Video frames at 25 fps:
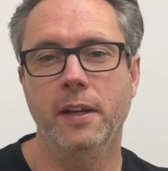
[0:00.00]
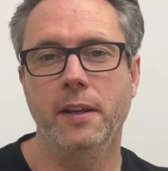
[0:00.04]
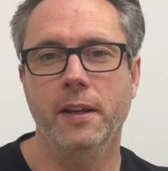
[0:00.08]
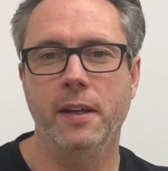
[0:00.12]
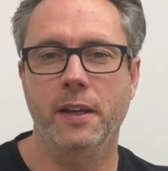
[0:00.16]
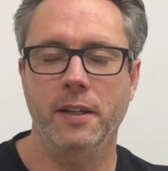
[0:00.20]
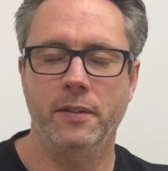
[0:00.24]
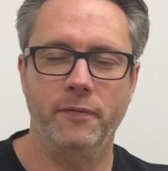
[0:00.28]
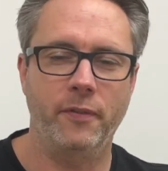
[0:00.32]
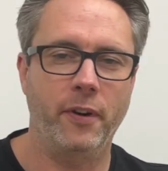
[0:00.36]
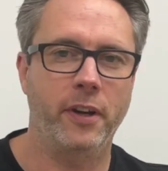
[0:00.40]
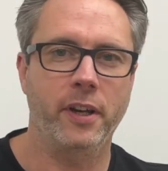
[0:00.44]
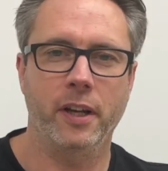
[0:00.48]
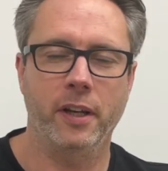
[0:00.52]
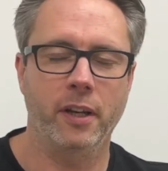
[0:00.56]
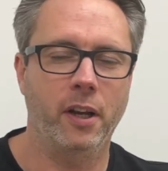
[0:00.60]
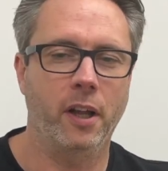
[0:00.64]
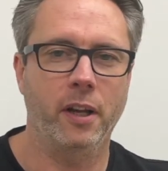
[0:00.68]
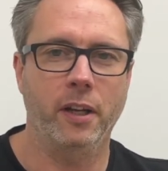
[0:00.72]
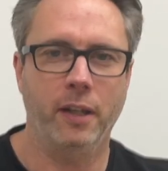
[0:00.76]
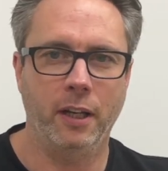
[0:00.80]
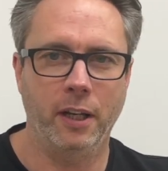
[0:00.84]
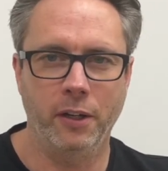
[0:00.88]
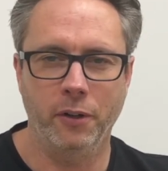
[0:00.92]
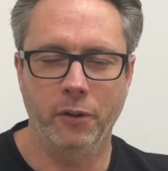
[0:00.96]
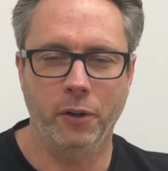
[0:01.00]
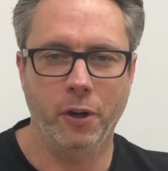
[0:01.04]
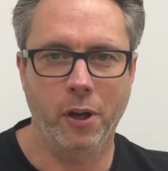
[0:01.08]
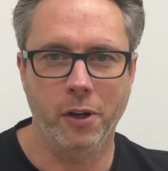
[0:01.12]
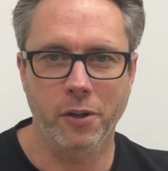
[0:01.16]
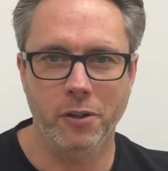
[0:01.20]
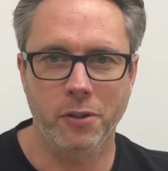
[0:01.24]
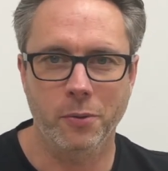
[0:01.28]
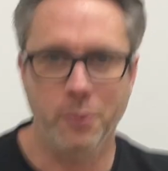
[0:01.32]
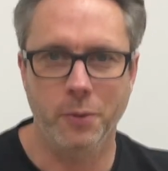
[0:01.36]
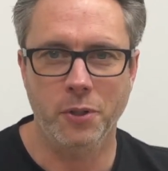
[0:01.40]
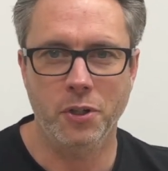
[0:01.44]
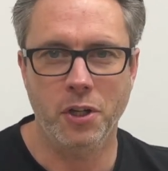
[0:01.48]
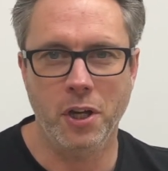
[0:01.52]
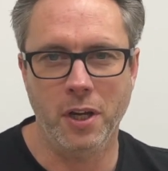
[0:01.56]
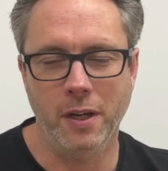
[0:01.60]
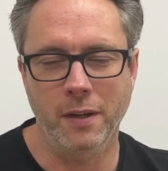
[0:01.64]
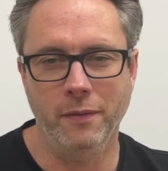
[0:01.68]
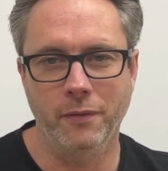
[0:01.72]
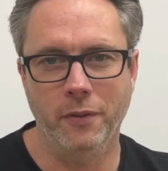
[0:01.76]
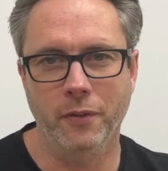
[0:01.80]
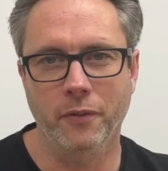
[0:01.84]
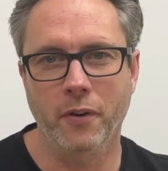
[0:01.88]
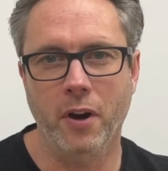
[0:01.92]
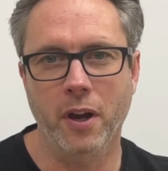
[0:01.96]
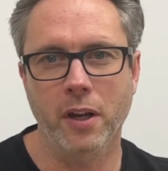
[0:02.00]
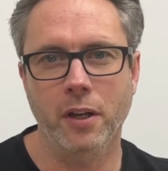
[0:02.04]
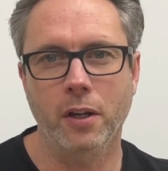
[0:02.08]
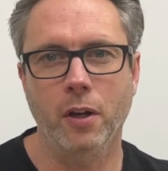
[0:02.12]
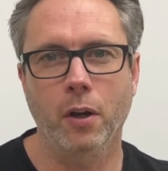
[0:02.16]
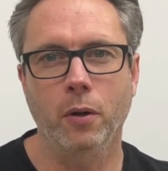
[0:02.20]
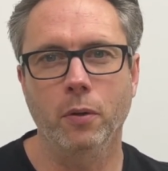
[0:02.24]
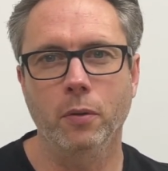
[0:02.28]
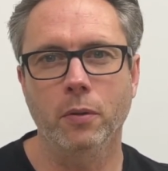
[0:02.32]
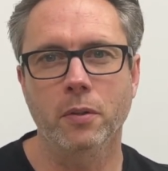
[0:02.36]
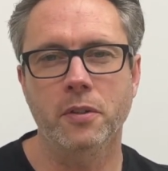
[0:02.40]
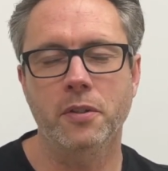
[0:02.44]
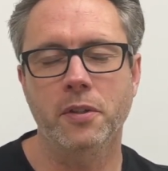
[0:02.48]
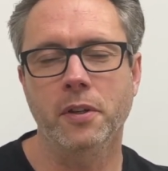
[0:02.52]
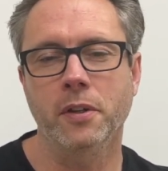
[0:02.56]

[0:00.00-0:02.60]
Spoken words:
it's very unlikely you're going to achieve the right goals.